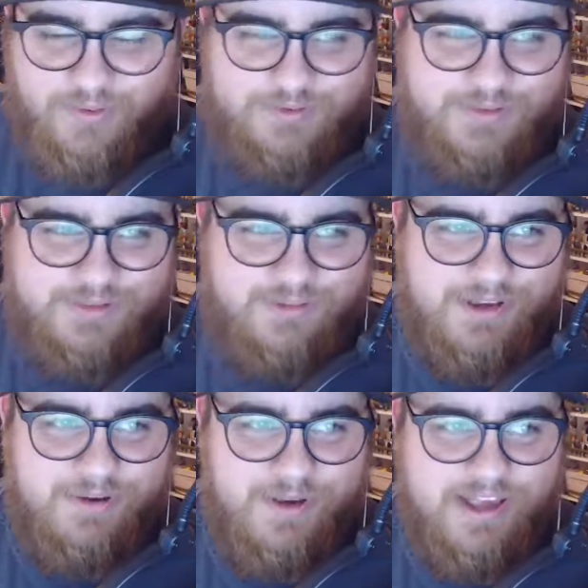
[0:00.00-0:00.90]
We were supposed to
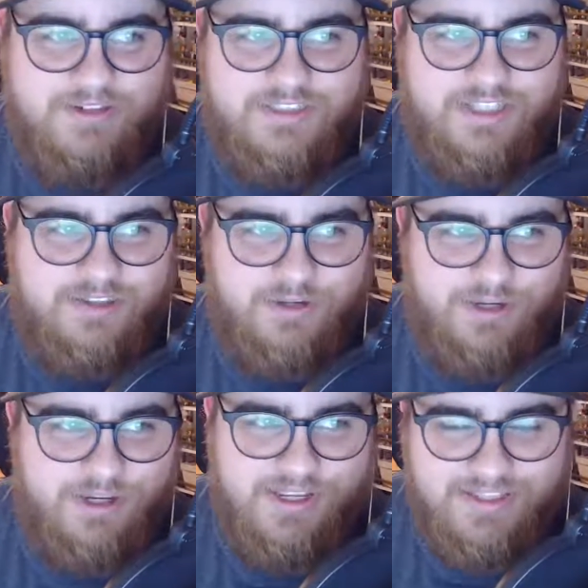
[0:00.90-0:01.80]
play A Way Out
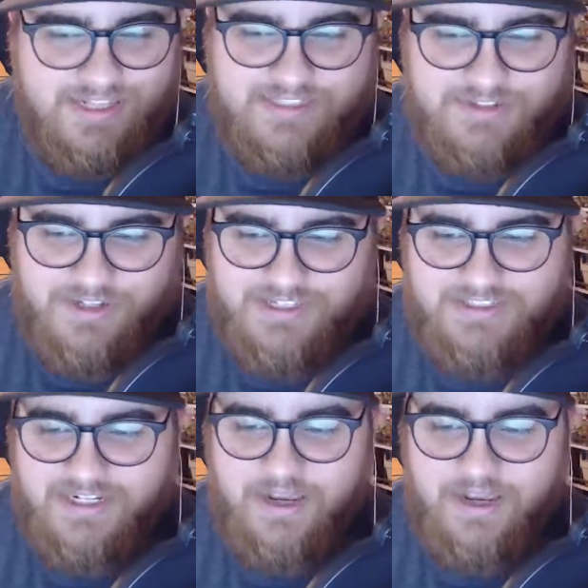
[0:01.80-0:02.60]
together. That still hasn't